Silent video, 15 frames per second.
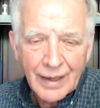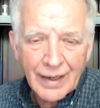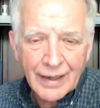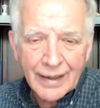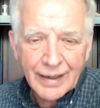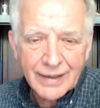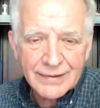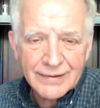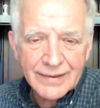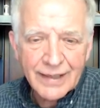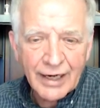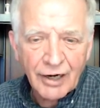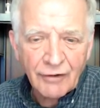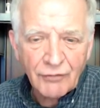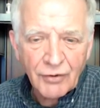against
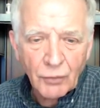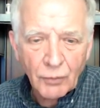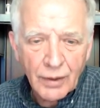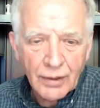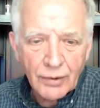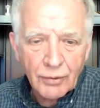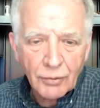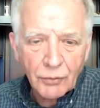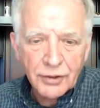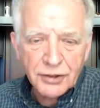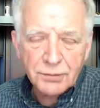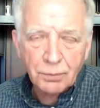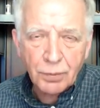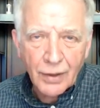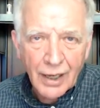everyone who is
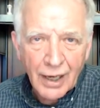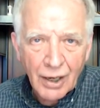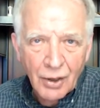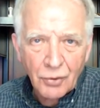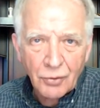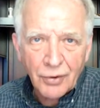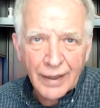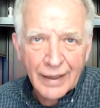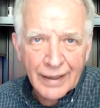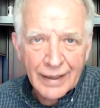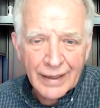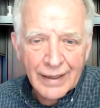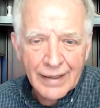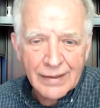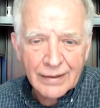proud
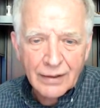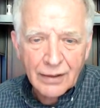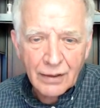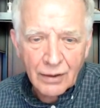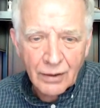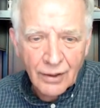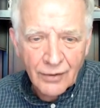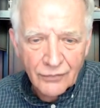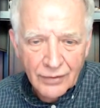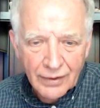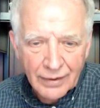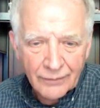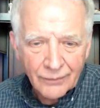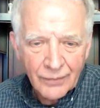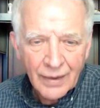and lofty,